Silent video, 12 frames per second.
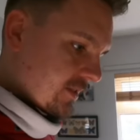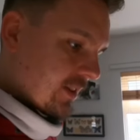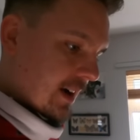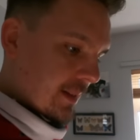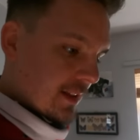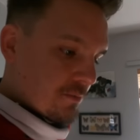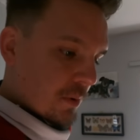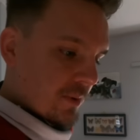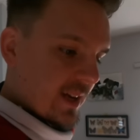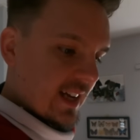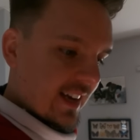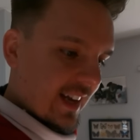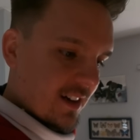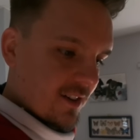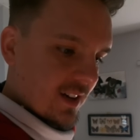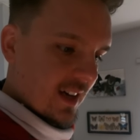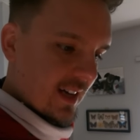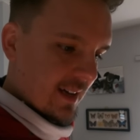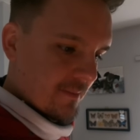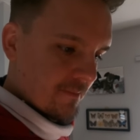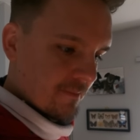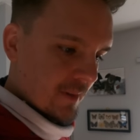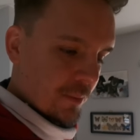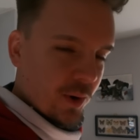Right, that's probably it now.
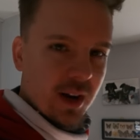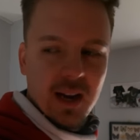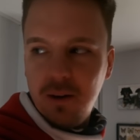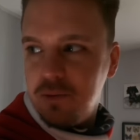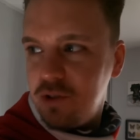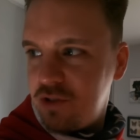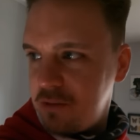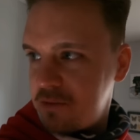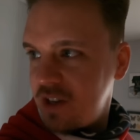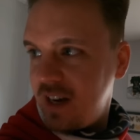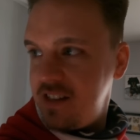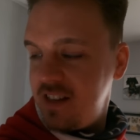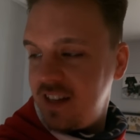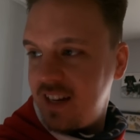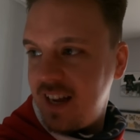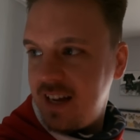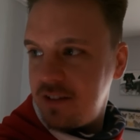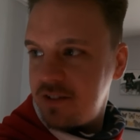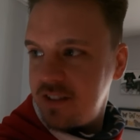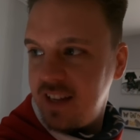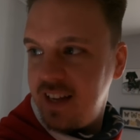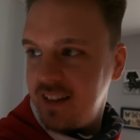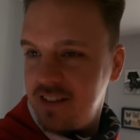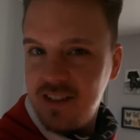Um, I'll probably help do some tidying in the house and
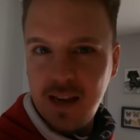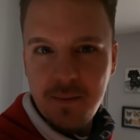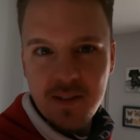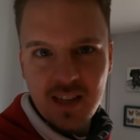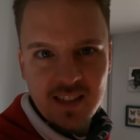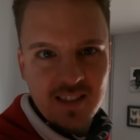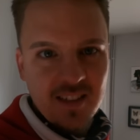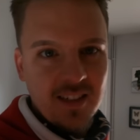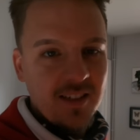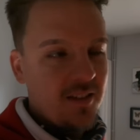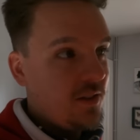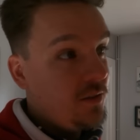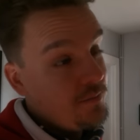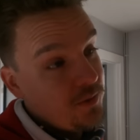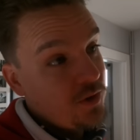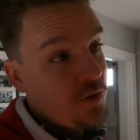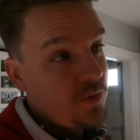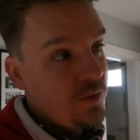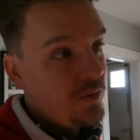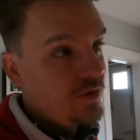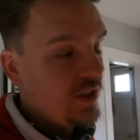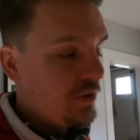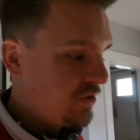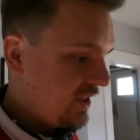that, because Amy's had two
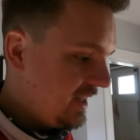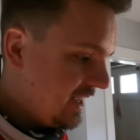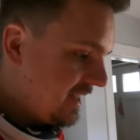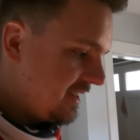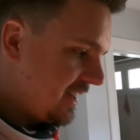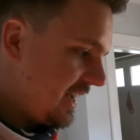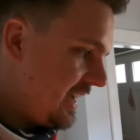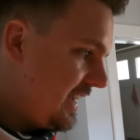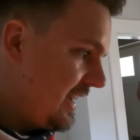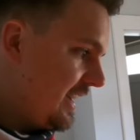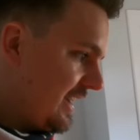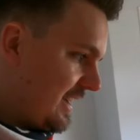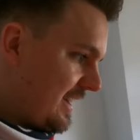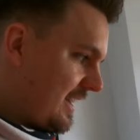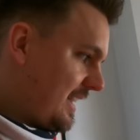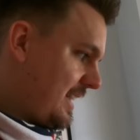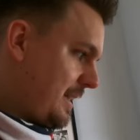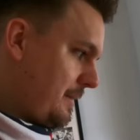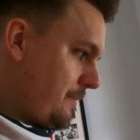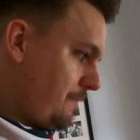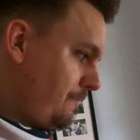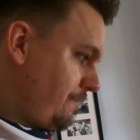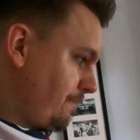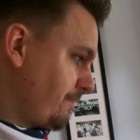children today.
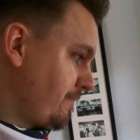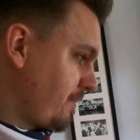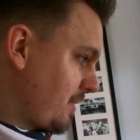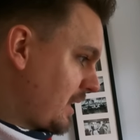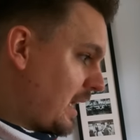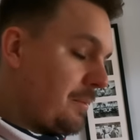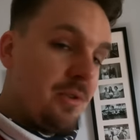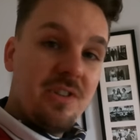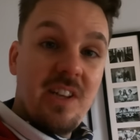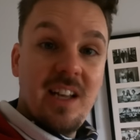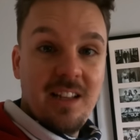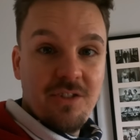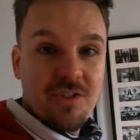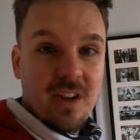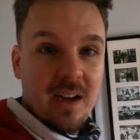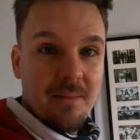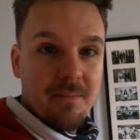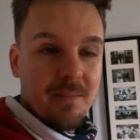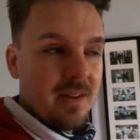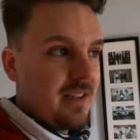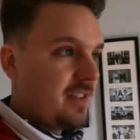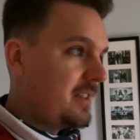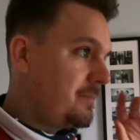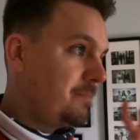Um, I'll probably see you at lunchtime.
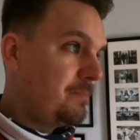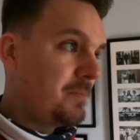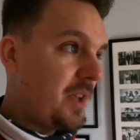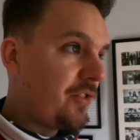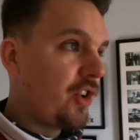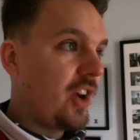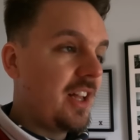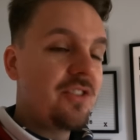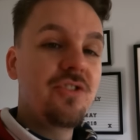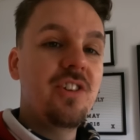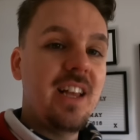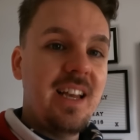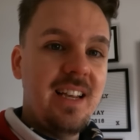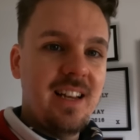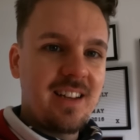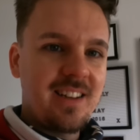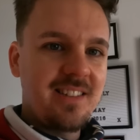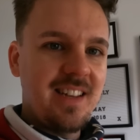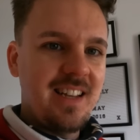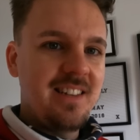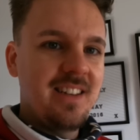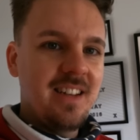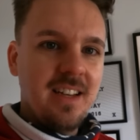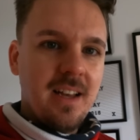It's a different lunch today. Like I
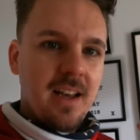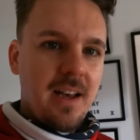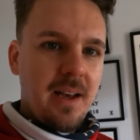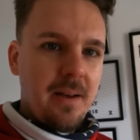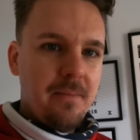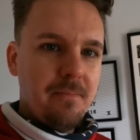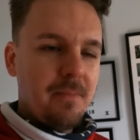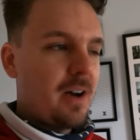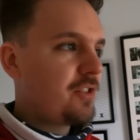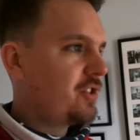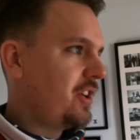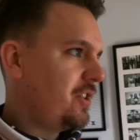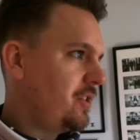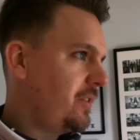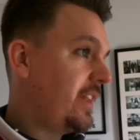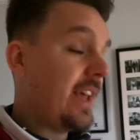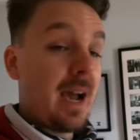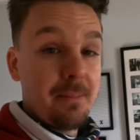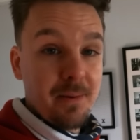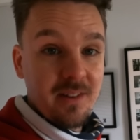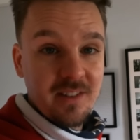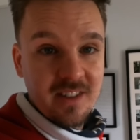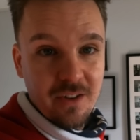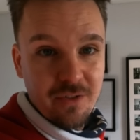said, um, I show you the app
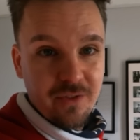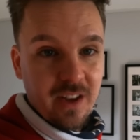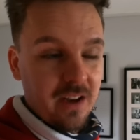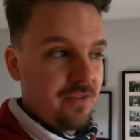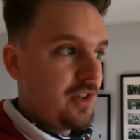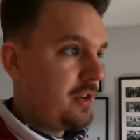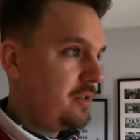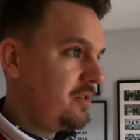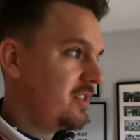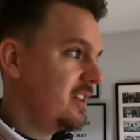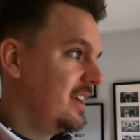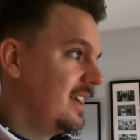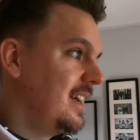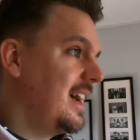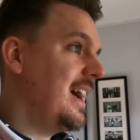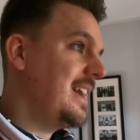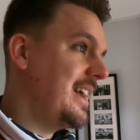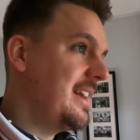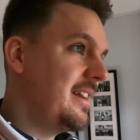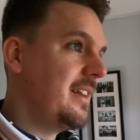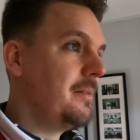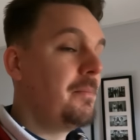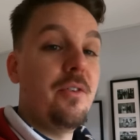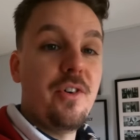and stuff that I've used, and
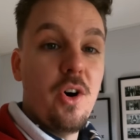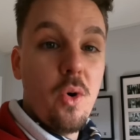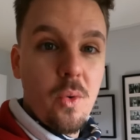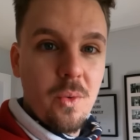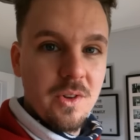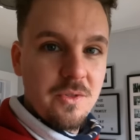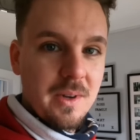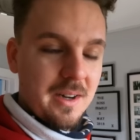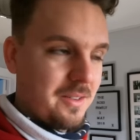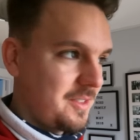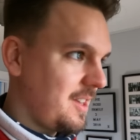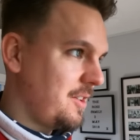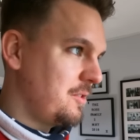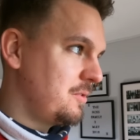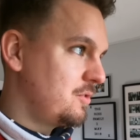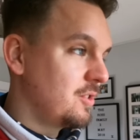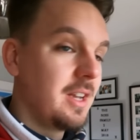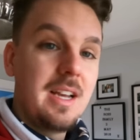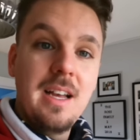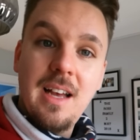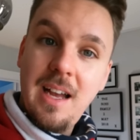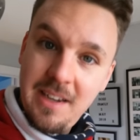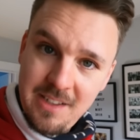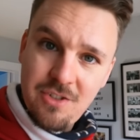then a bit of a haul as well. So
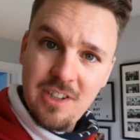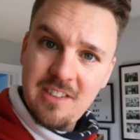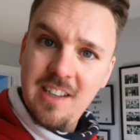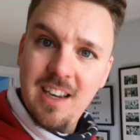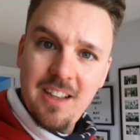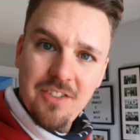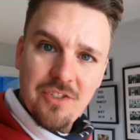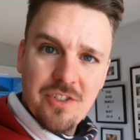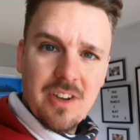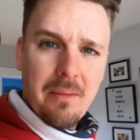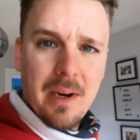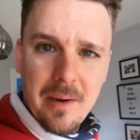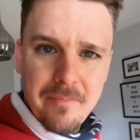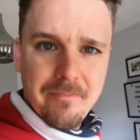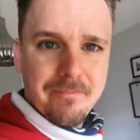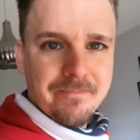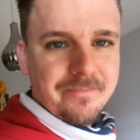an interesting lunch coming up.